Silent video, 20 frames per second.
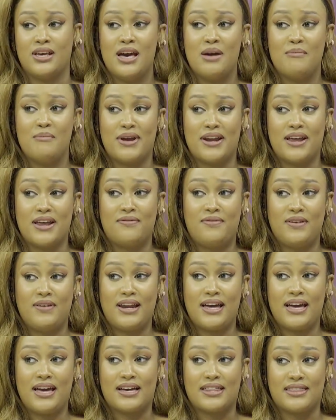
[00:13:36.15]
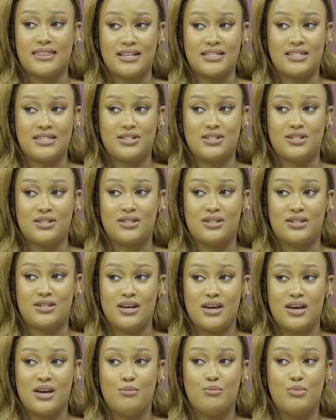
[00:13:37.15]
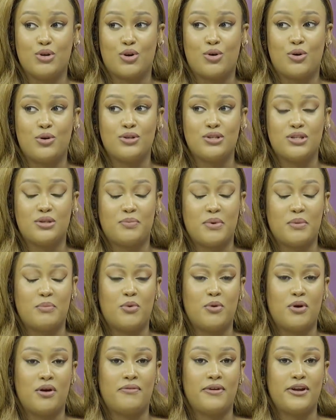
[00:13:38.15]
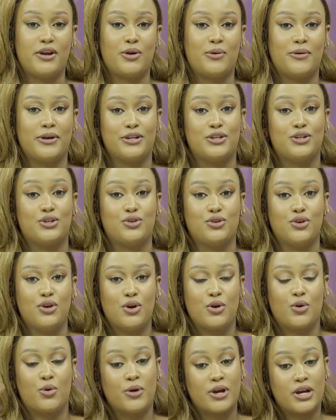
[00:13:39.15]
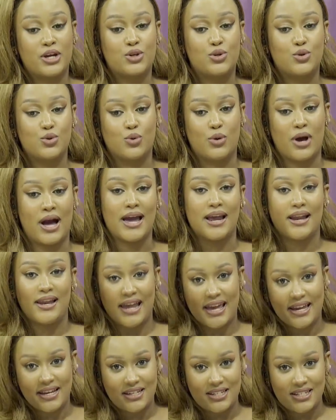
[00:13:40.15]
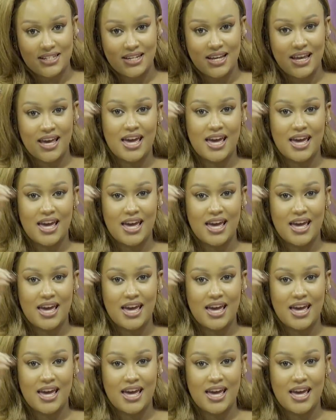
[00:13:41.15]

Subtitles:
but I feel like that's just because people are very quick to highlight